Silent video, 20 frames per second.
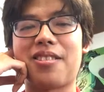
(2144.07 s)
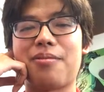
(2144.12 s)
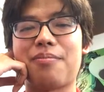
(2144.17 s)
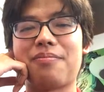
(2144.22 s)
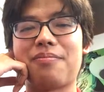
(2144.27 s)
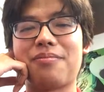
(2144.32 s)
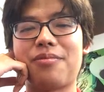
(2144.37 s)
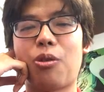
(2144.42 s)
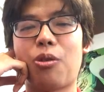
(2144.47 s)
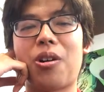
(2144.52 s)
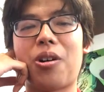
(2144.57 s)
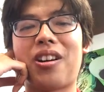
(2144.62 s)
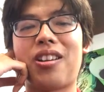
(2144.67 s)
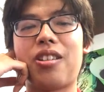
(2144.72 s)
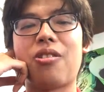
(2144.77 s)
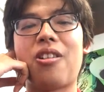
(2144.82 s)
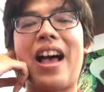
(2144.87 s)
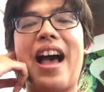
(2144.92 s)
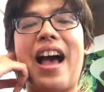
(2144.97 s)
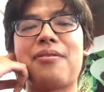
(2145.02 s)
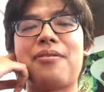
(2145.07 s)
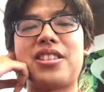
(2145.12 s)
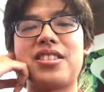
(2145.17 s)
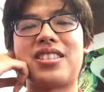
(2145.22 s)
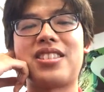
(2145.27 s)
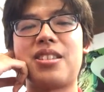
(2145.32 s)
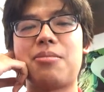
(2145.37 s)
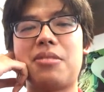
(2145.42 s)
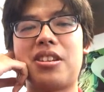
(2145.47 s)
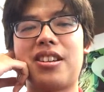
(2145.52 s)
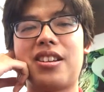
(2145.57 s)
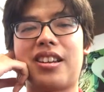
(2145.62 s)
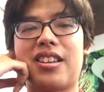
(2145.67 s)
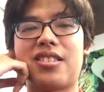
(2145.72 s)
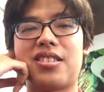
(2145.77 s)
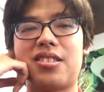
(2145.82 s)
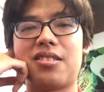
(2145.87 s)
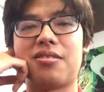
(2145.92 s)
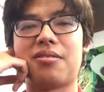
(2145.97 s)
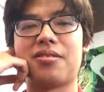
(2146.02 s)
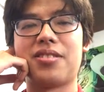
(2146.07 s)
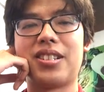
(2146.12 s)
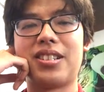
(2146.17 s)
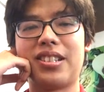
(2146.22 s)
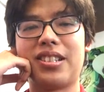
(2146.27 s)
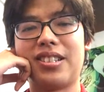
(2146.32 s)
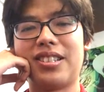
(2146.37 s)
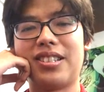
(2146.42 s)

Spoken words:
So, well, he'll have to see me again too.